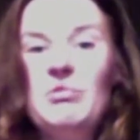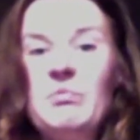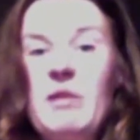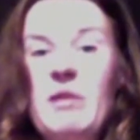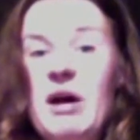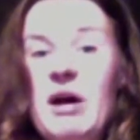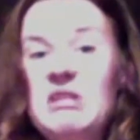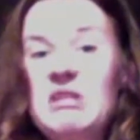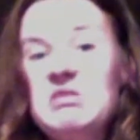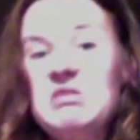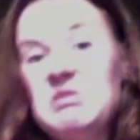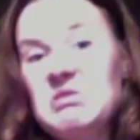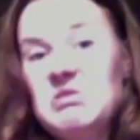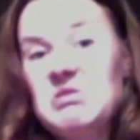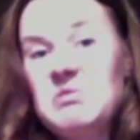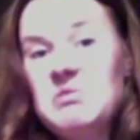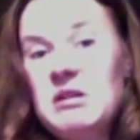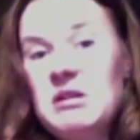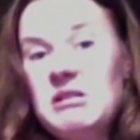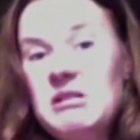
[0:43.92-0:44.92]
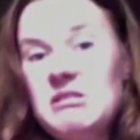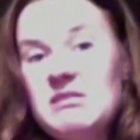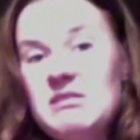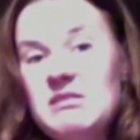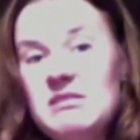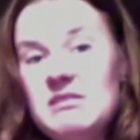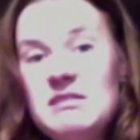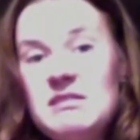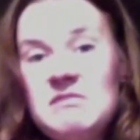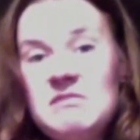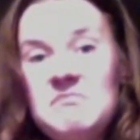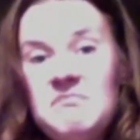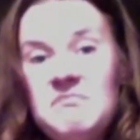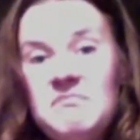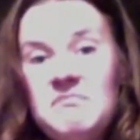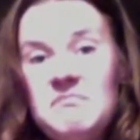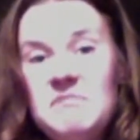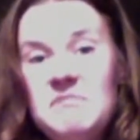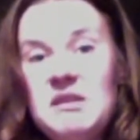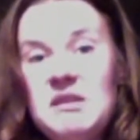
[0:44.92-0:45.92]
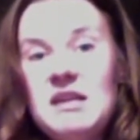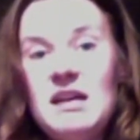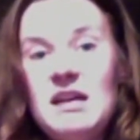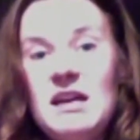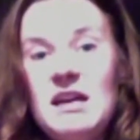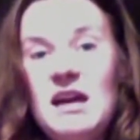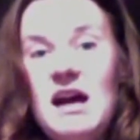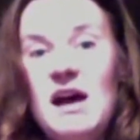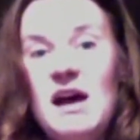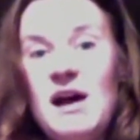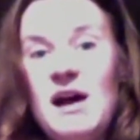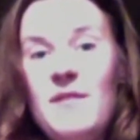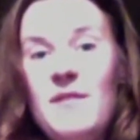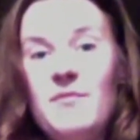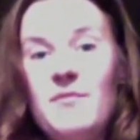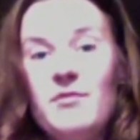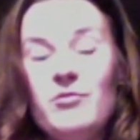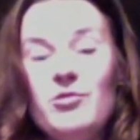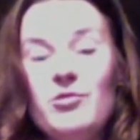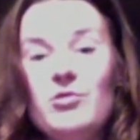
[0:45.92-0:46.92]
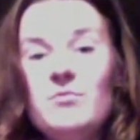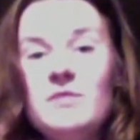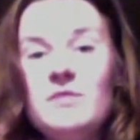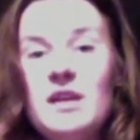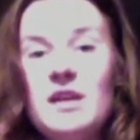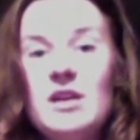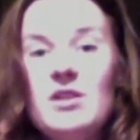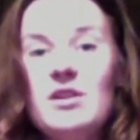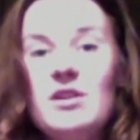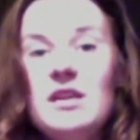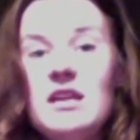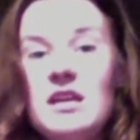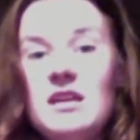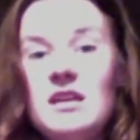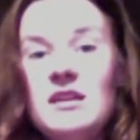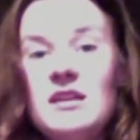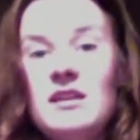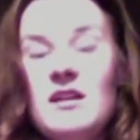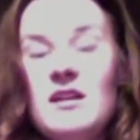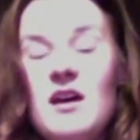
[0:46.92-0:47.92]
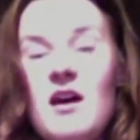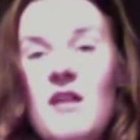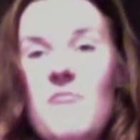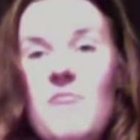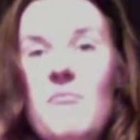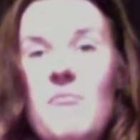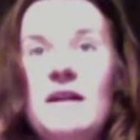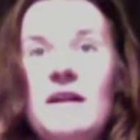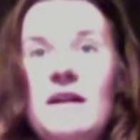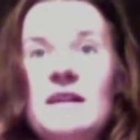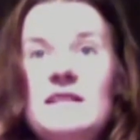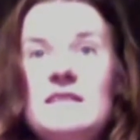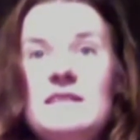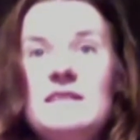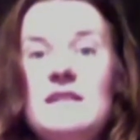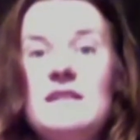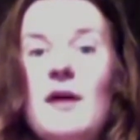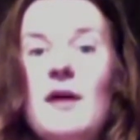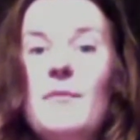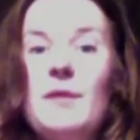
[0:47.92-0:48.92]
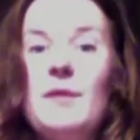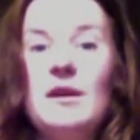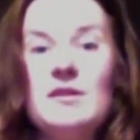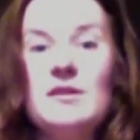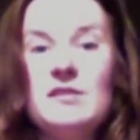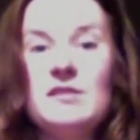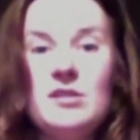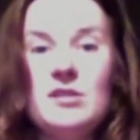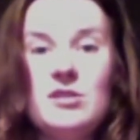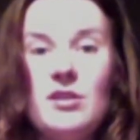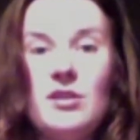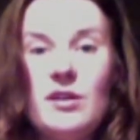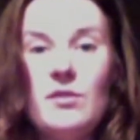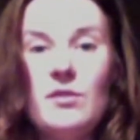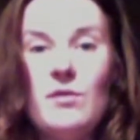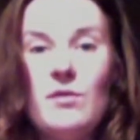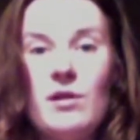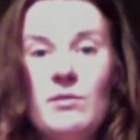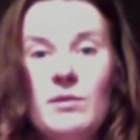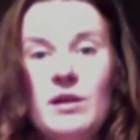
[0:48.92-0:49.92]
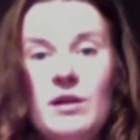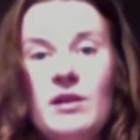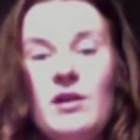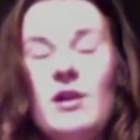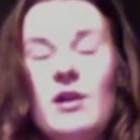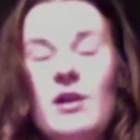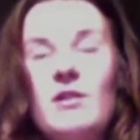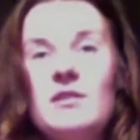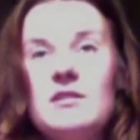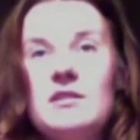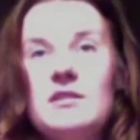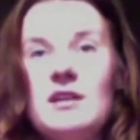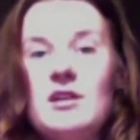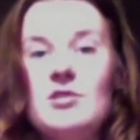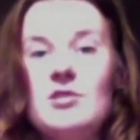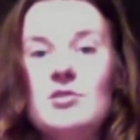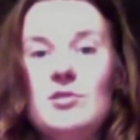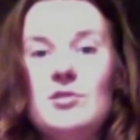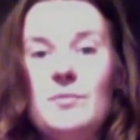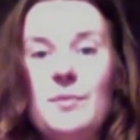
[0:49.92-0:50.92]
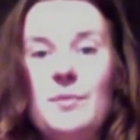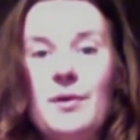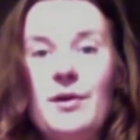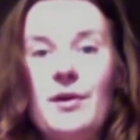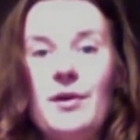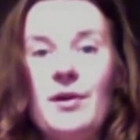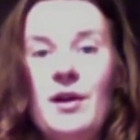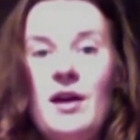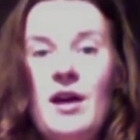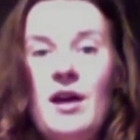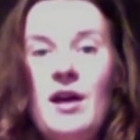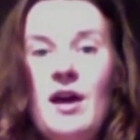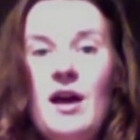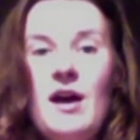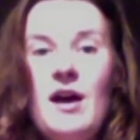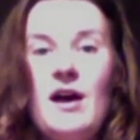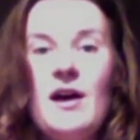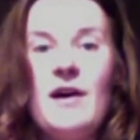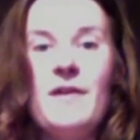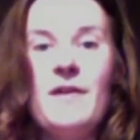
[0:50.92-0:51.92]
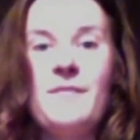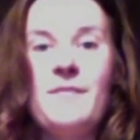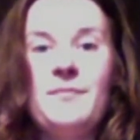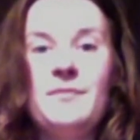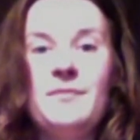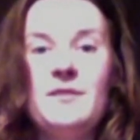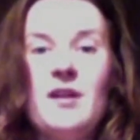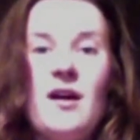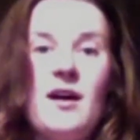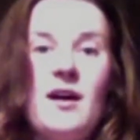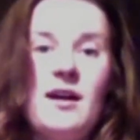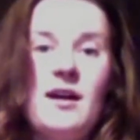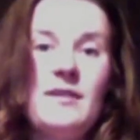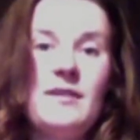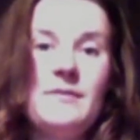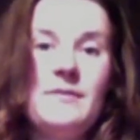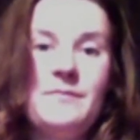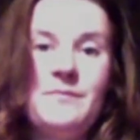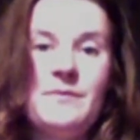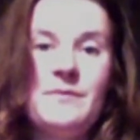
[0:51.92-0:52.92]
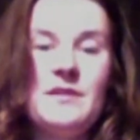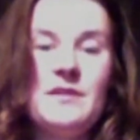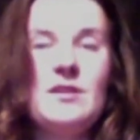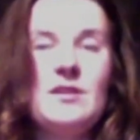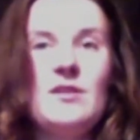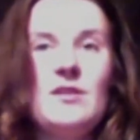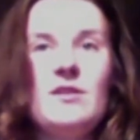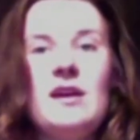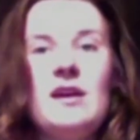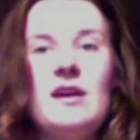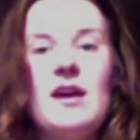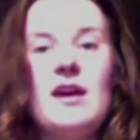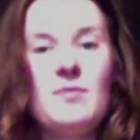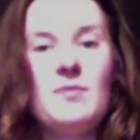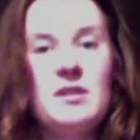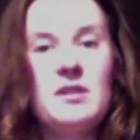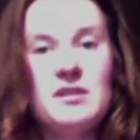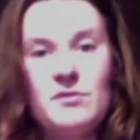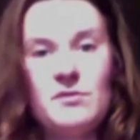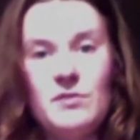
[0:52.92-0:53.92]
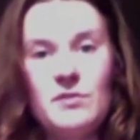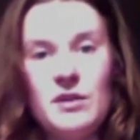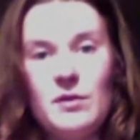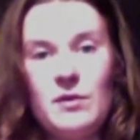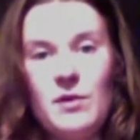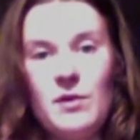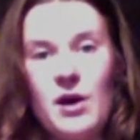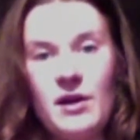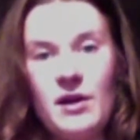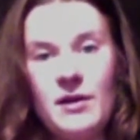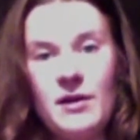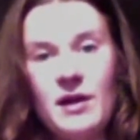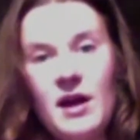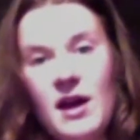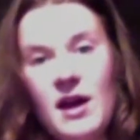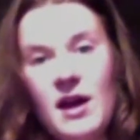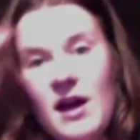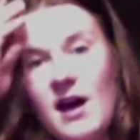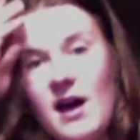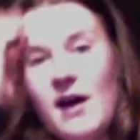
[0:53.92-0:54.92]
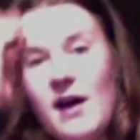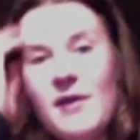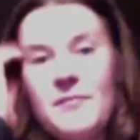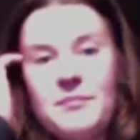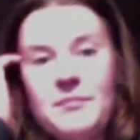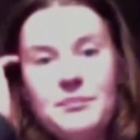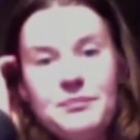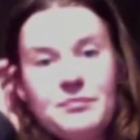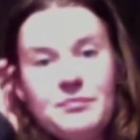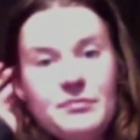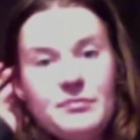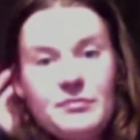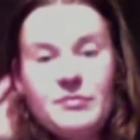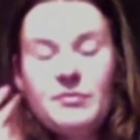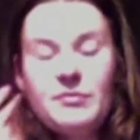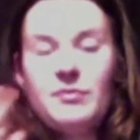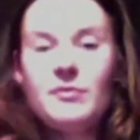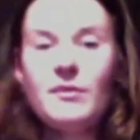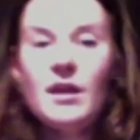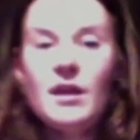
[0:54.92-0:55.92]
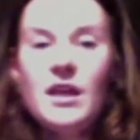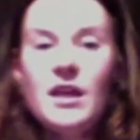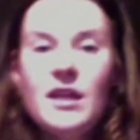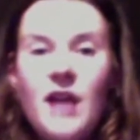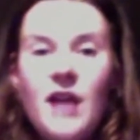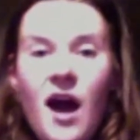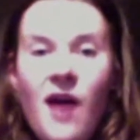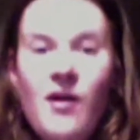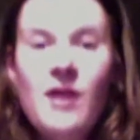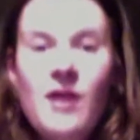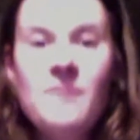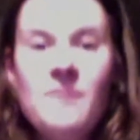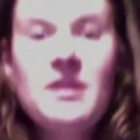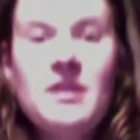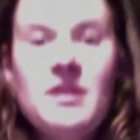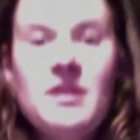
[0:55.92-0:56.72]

by 2 meters big room that you heat, but it's because there's only one window, it's like super dark, so the camera doesn't really work. Now I'm in